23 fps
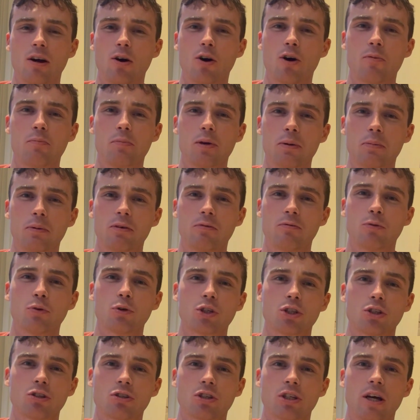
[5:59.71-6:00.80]
or maybe
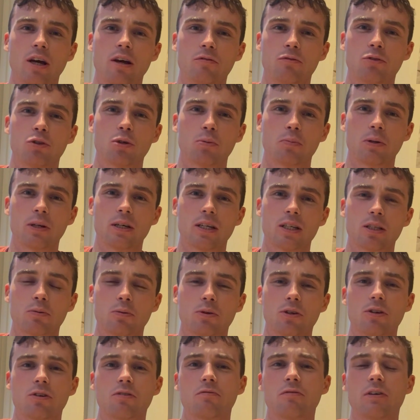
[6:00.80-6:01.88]
force yourself to a place
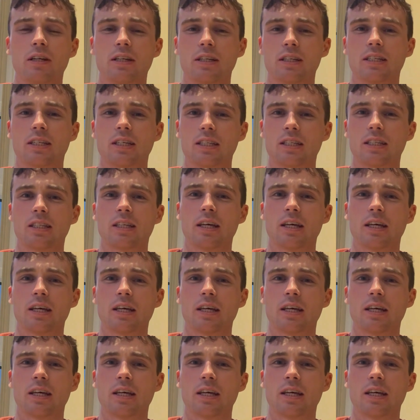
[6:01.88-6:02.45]
where your fitness isn't